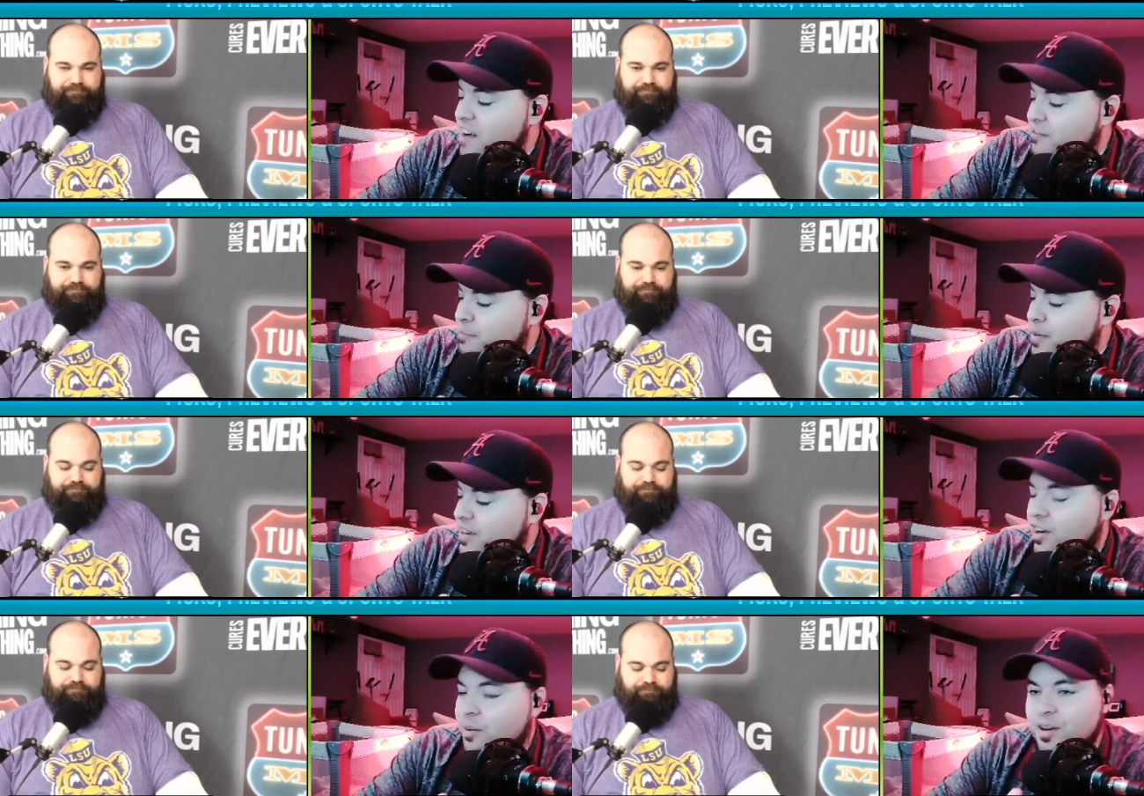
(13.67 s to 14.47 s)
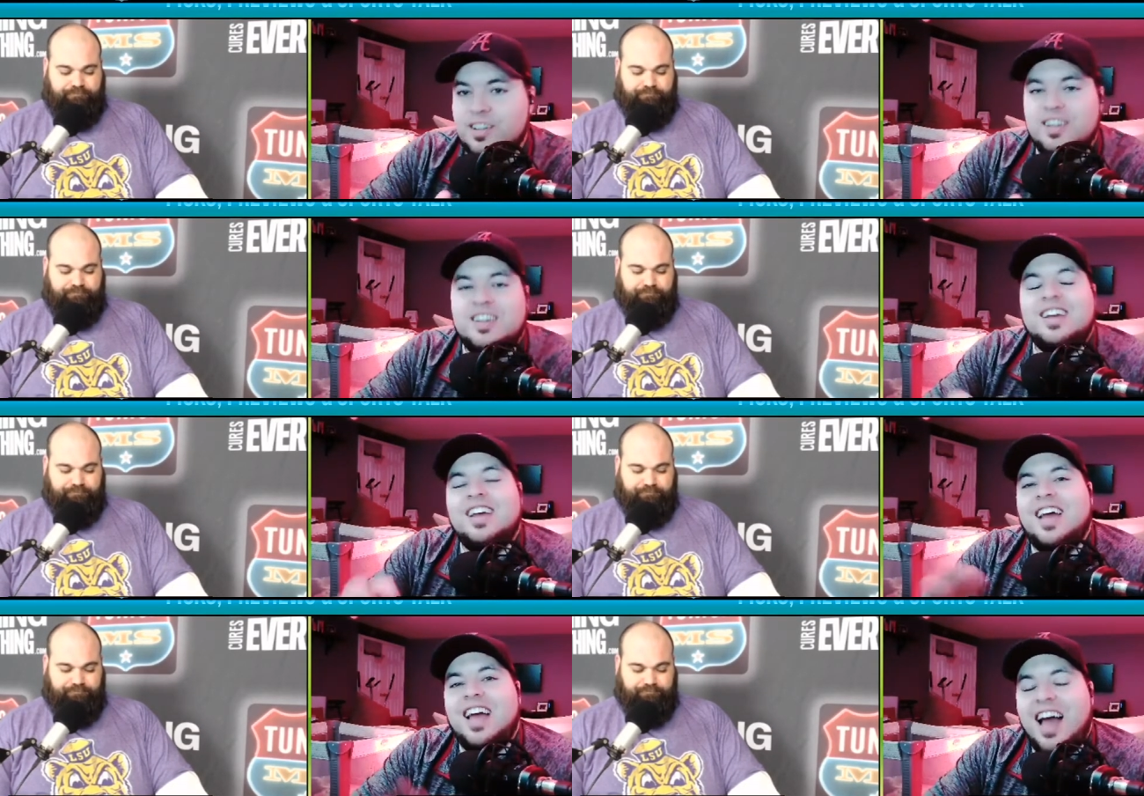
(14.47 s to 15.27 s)
Speaker 1: p.m.
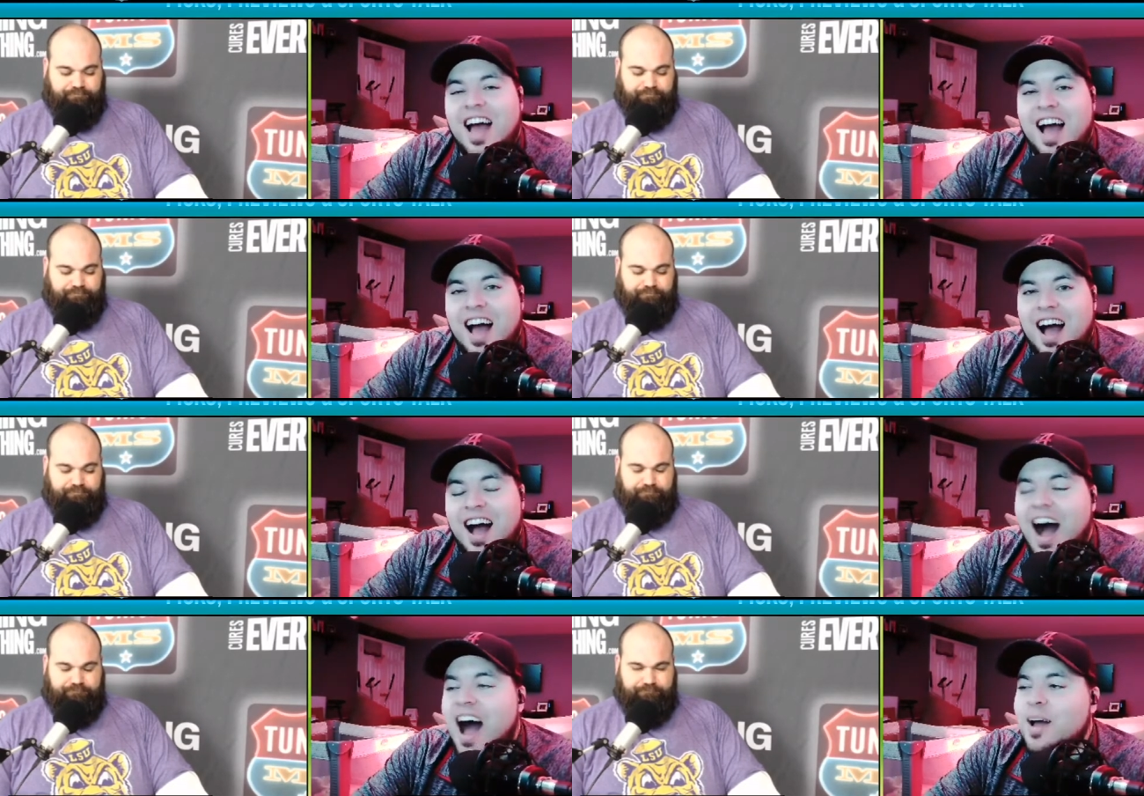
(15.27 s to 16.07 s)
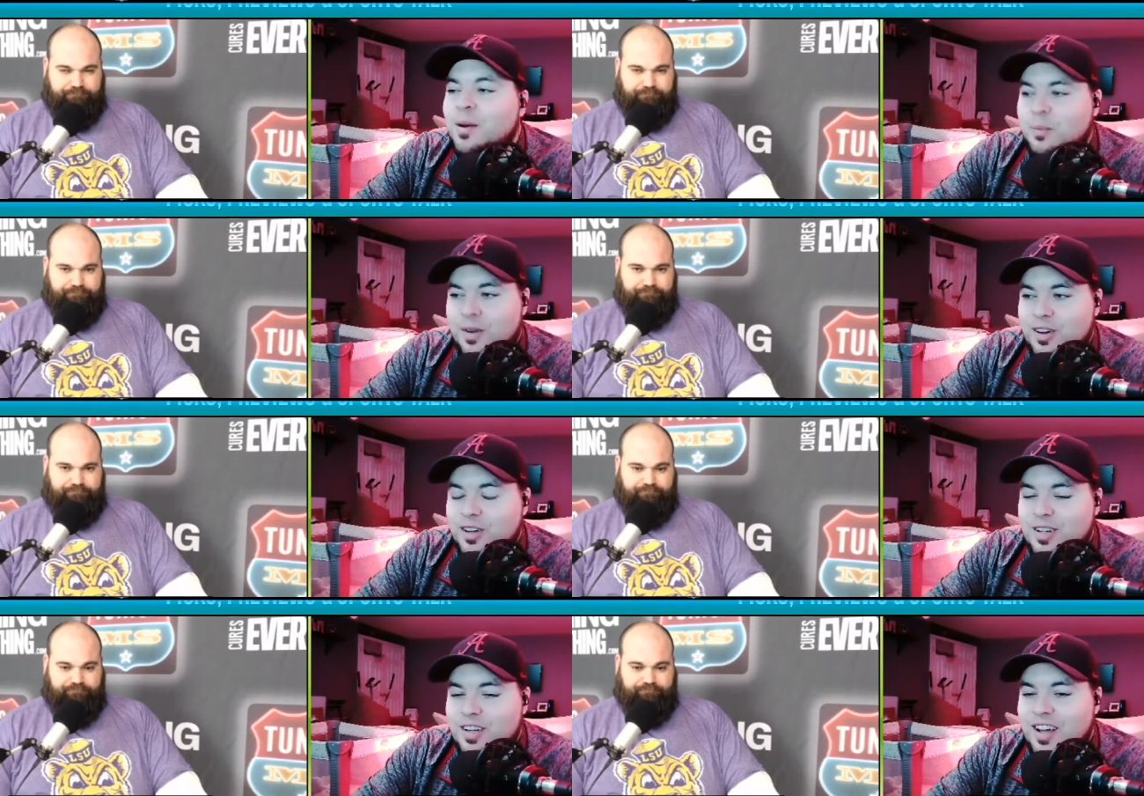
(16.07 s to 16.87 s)
I am,
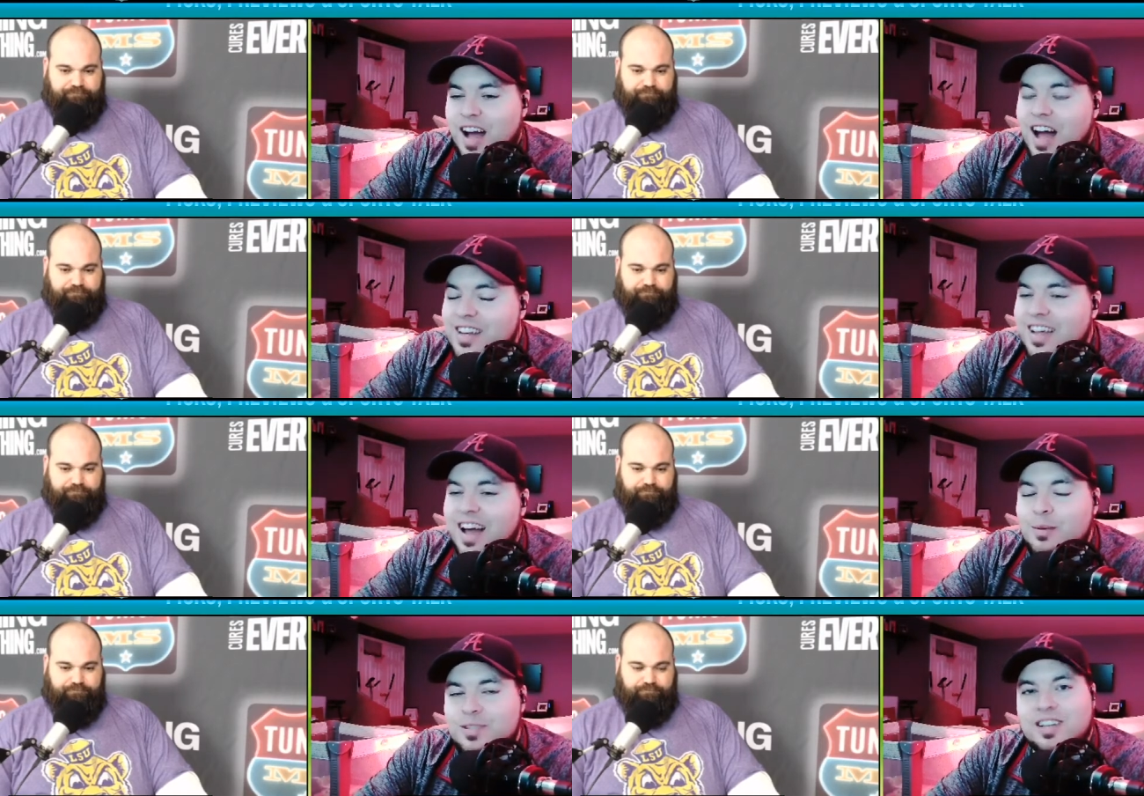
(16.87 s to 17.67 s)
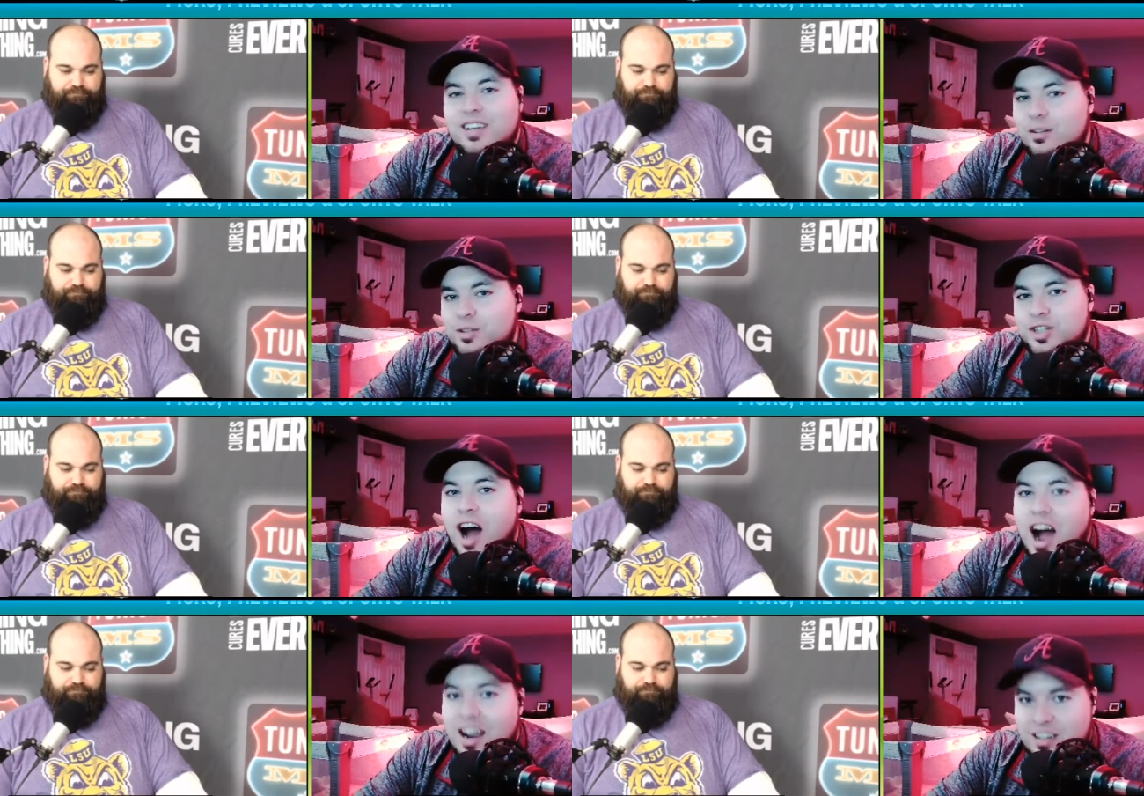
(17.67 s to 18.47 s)
I, I was a little
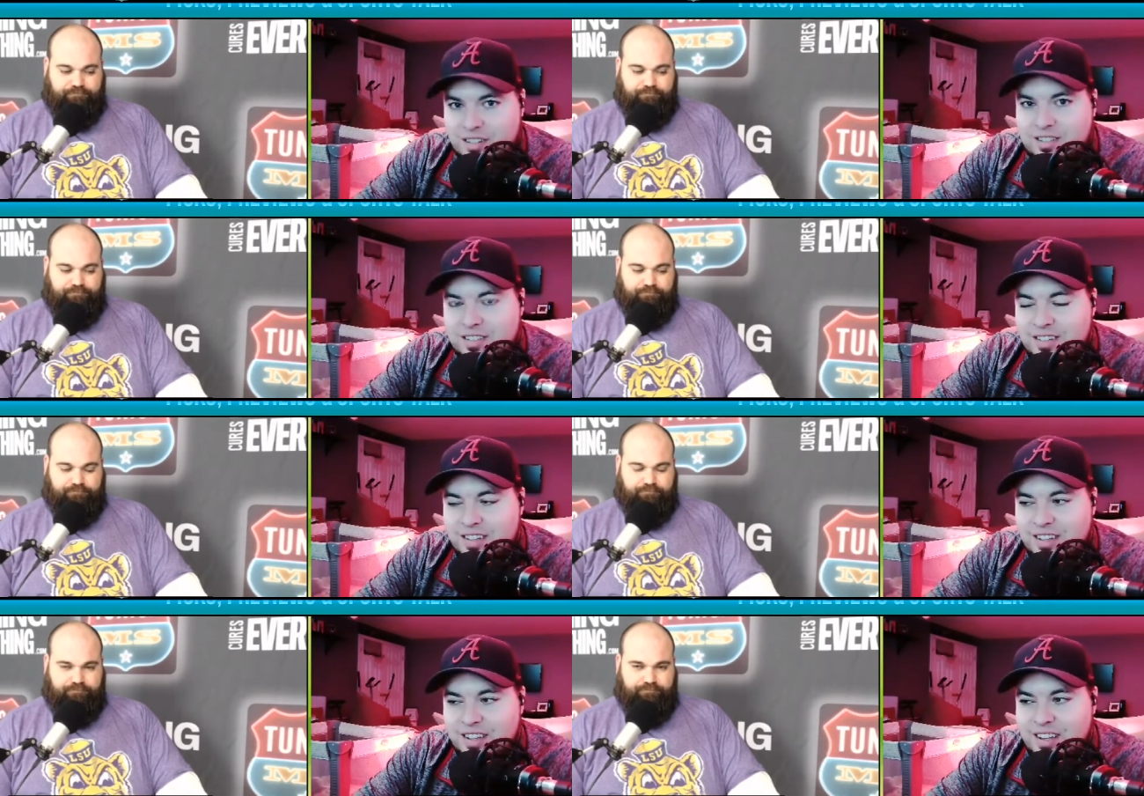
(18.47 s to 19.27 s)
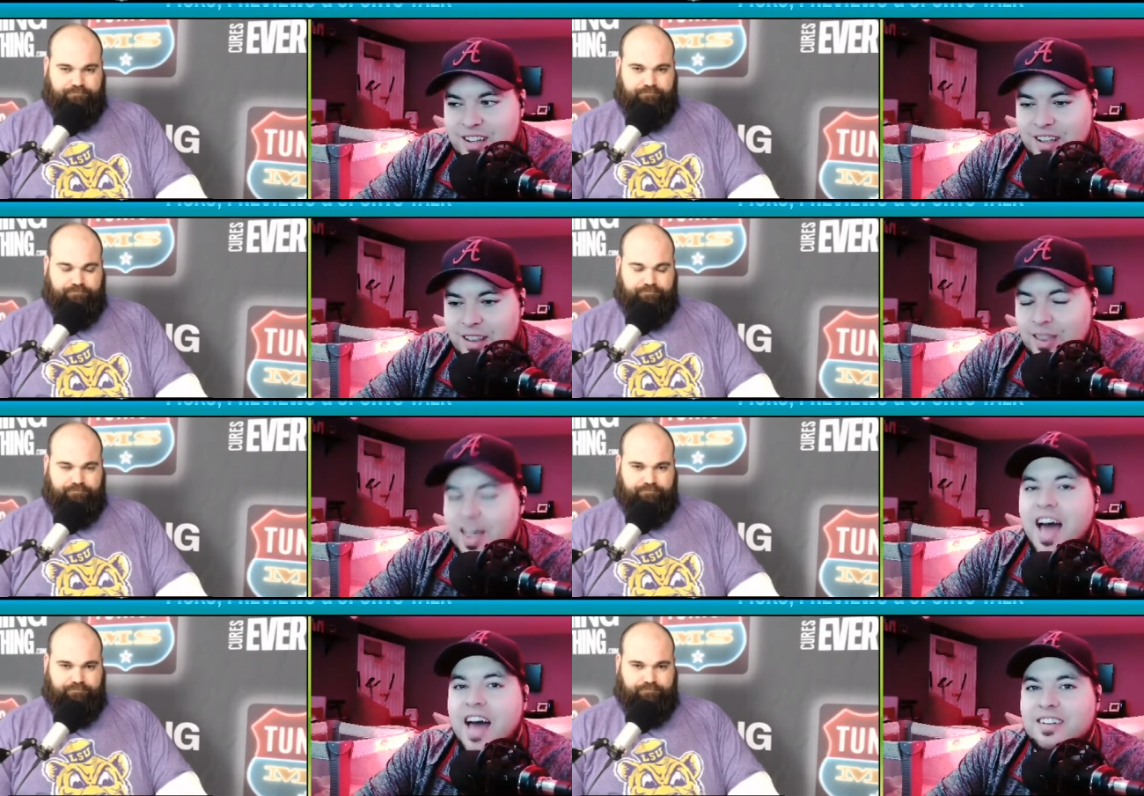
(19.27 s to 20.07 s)
shocked
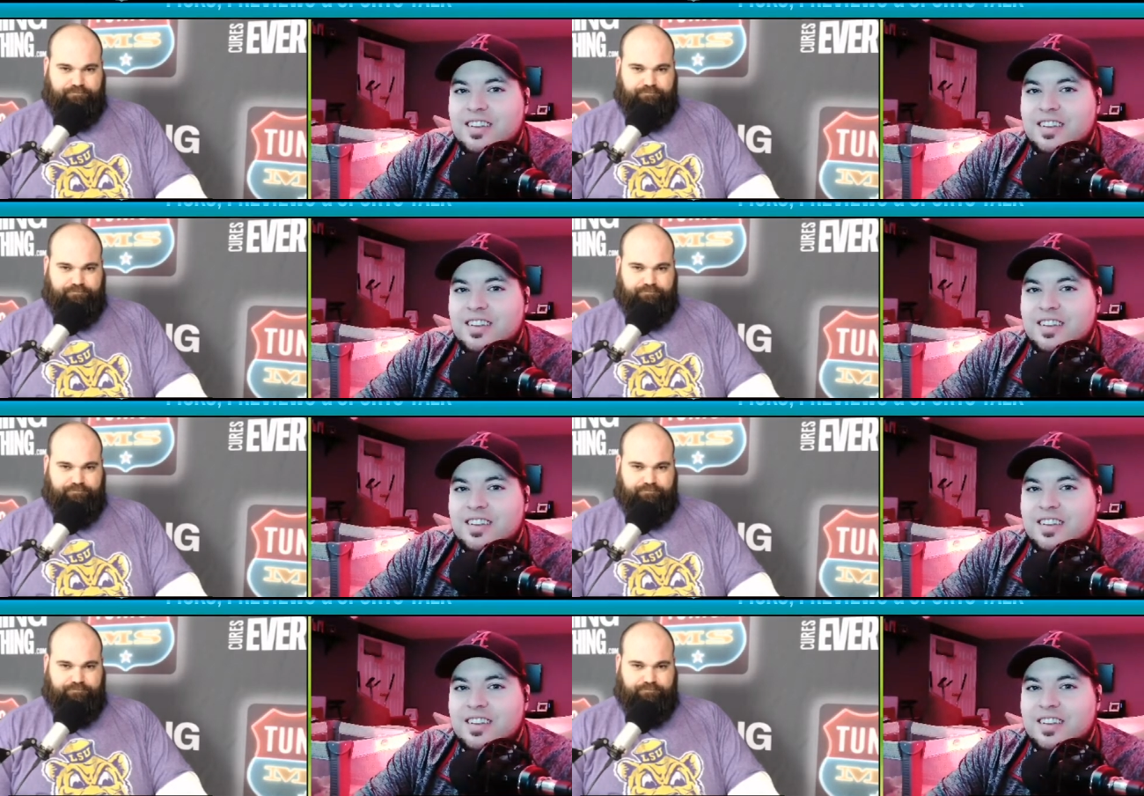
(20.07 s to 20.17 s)
that